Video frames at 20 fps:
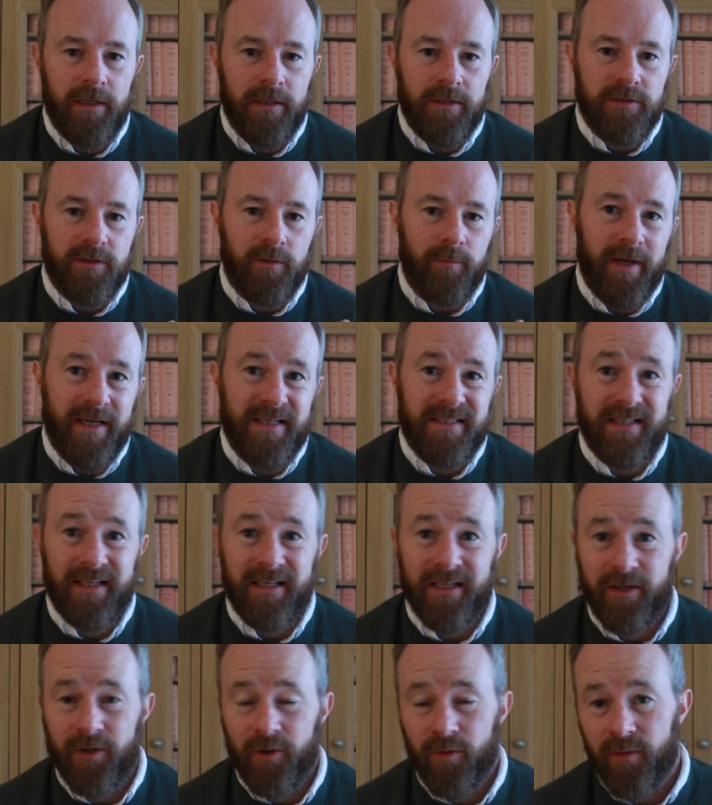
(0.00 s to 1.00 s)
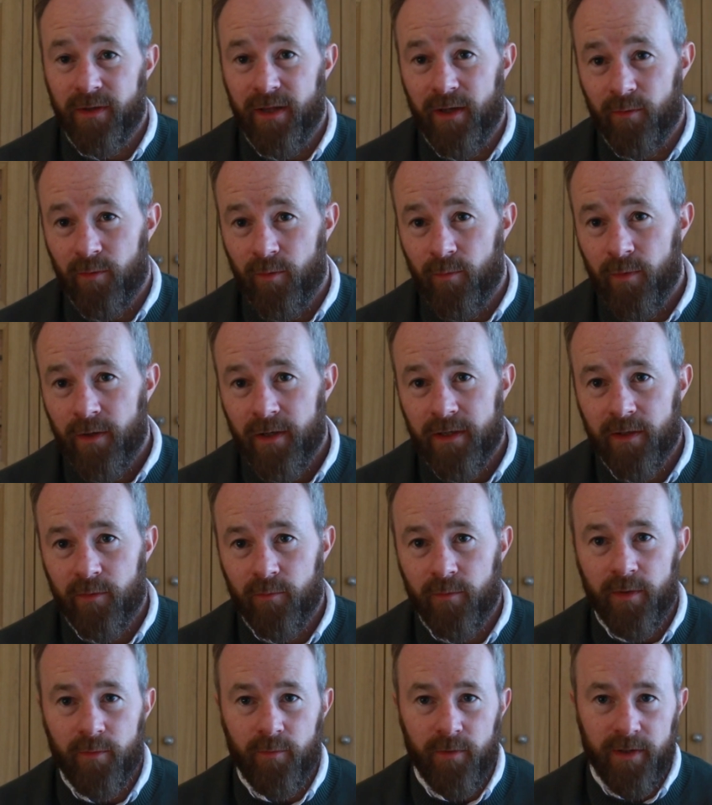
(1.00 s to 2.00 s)
So basically who they were
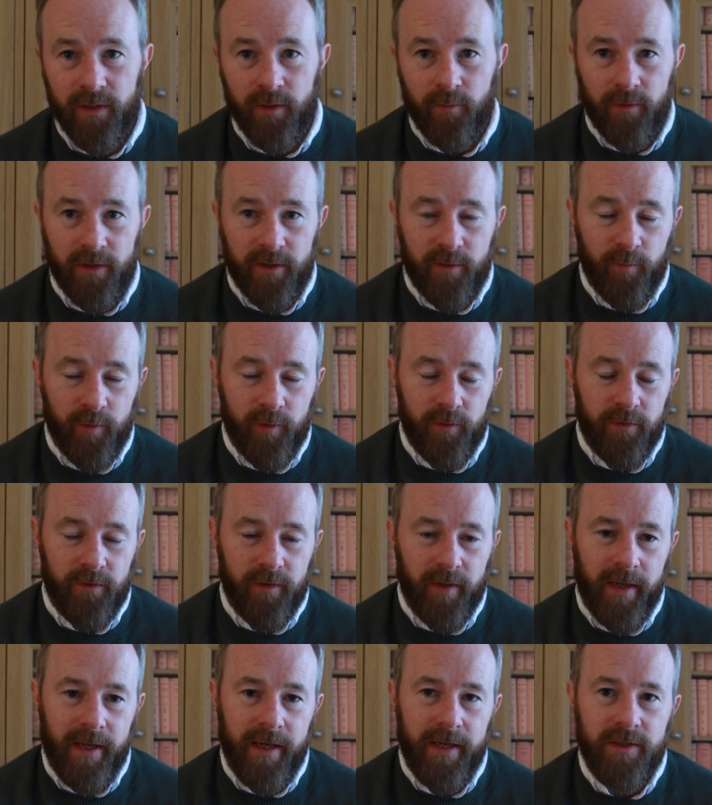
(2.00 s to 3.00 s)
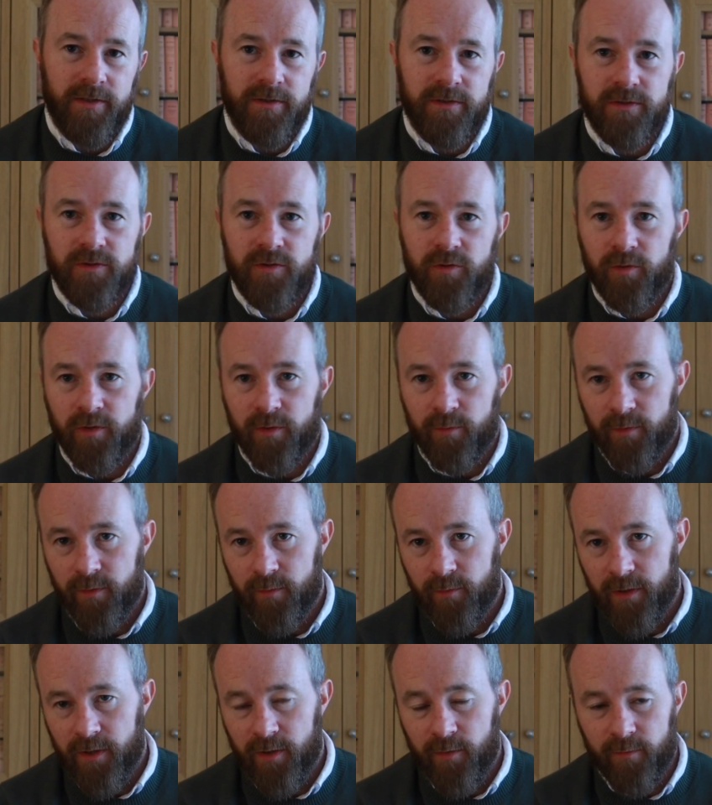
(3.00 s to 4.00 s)
working with, were they working with other agents or they
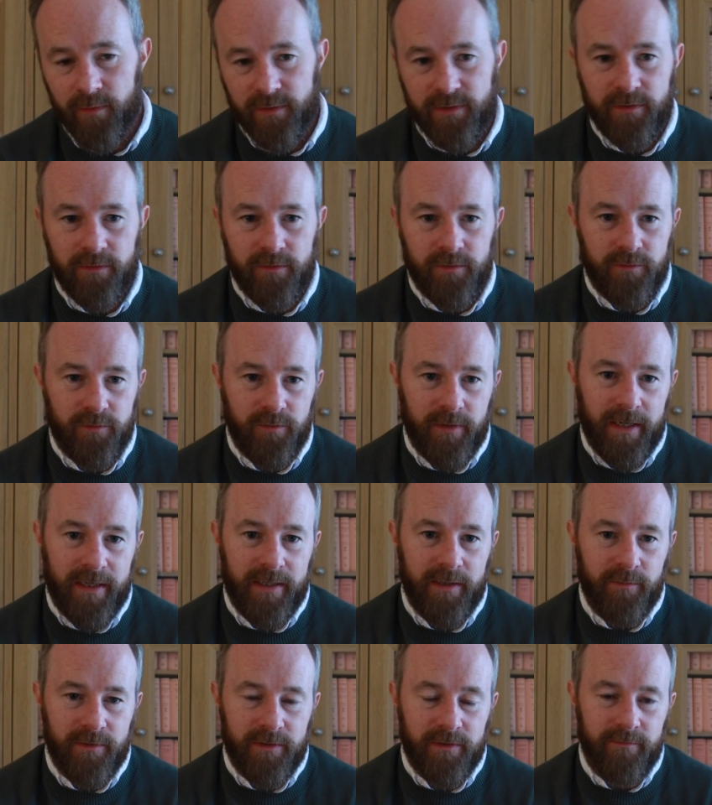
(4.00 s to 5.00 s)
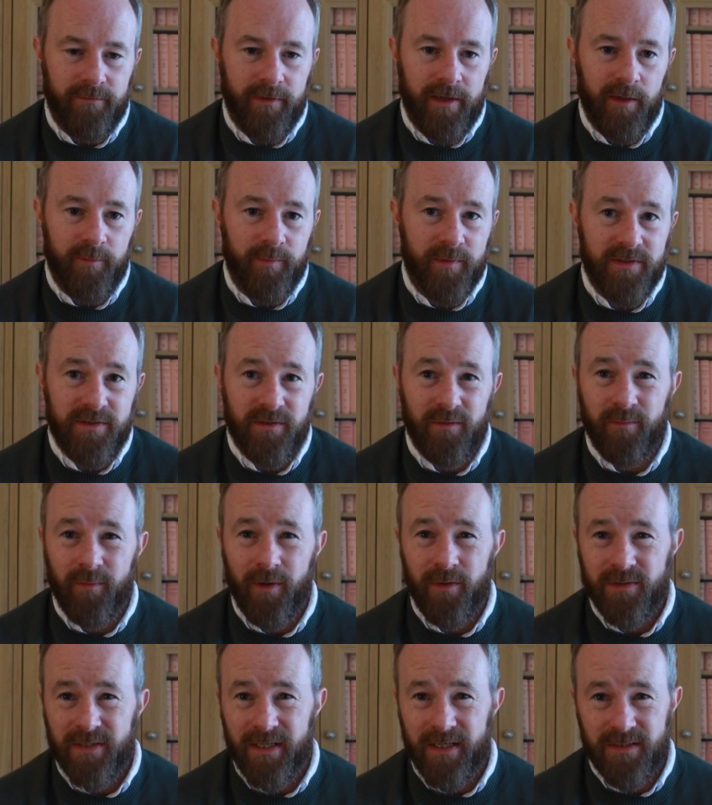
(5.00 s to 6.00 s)
were working with directly with developers. So in
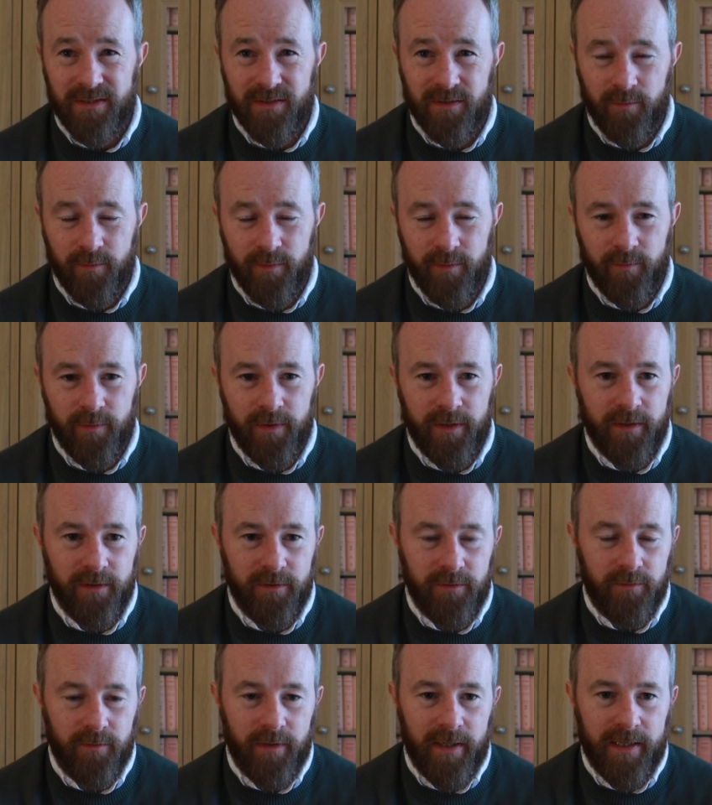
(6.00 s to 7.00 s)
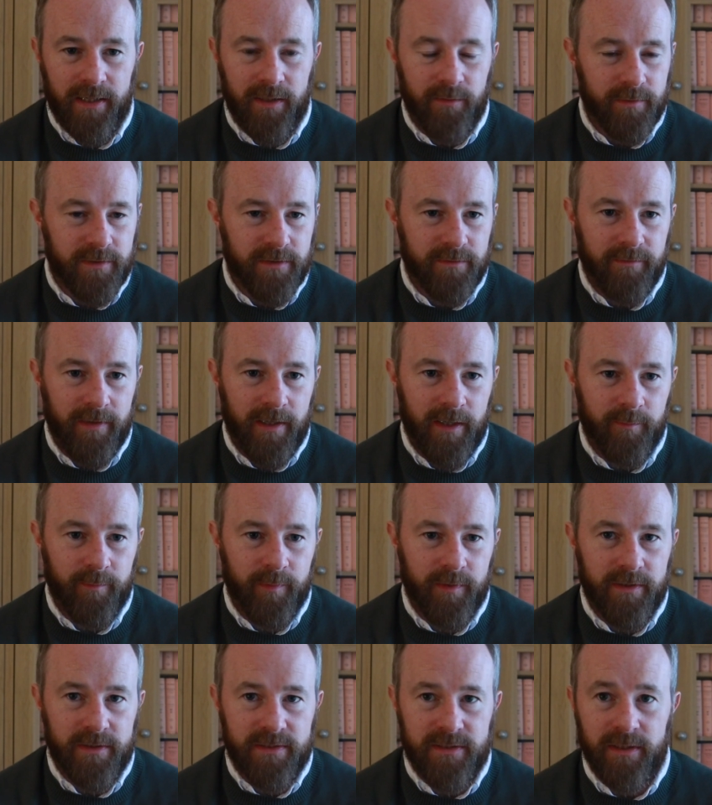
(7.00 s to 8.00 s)
most cases they were working directly with
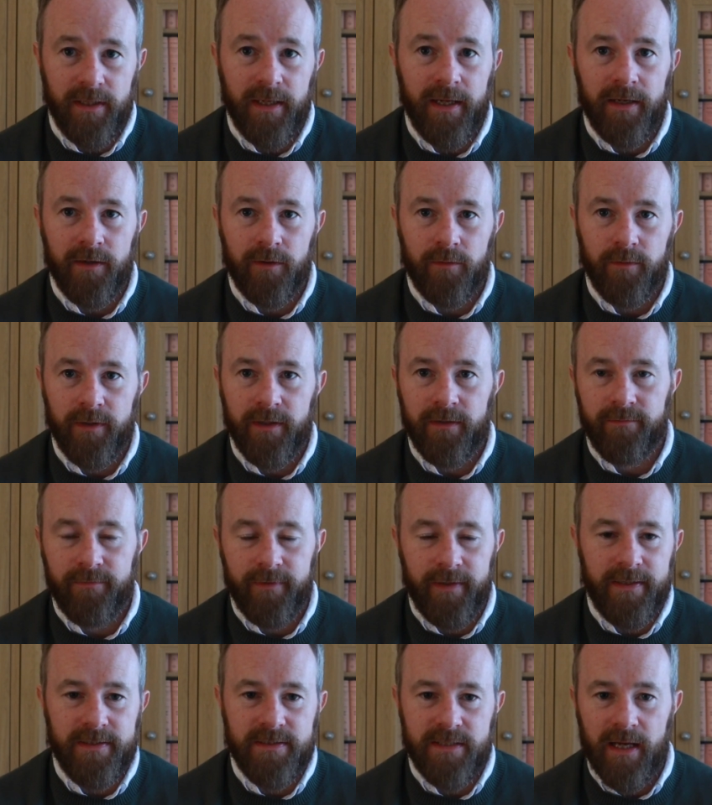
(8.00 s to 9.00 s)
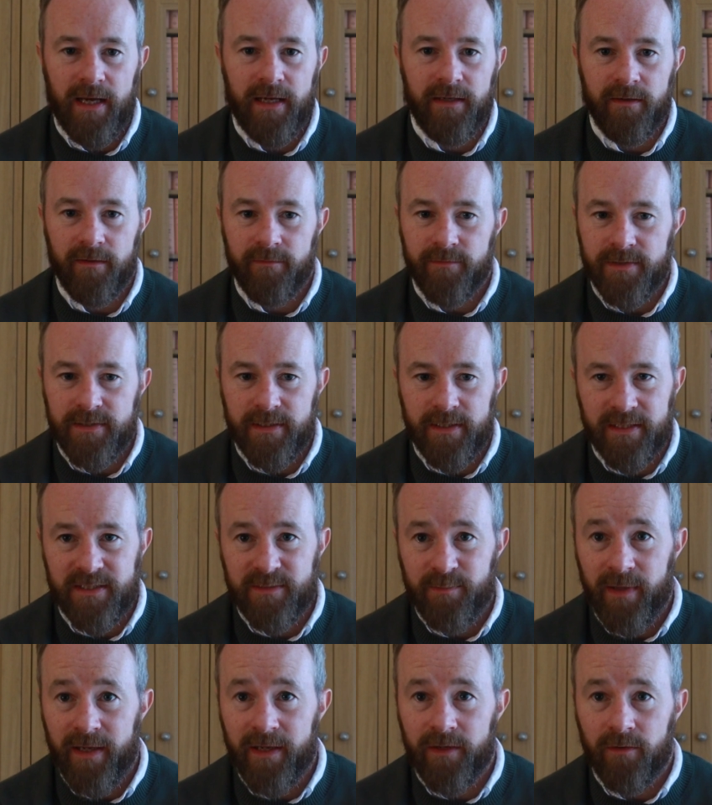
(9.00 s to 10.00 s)
developers and they had agreed fees. They hadn't obviously
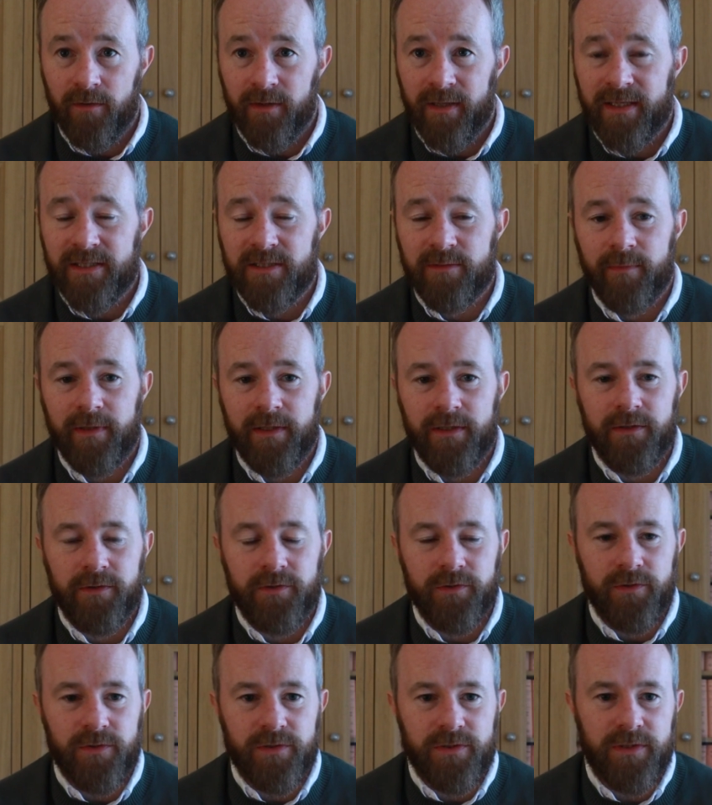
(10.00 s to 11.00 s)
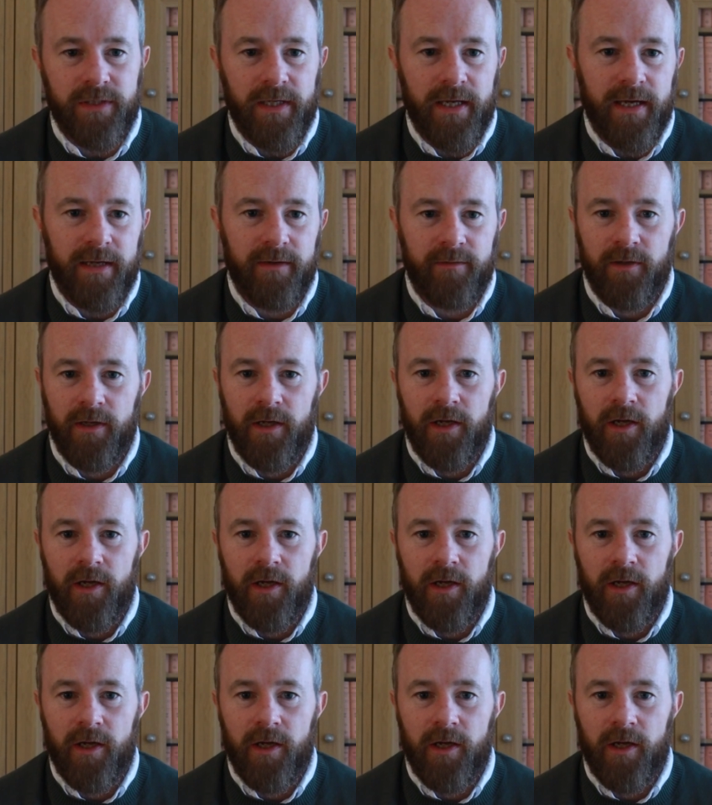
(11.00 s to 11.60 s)
explained all that to me just yet.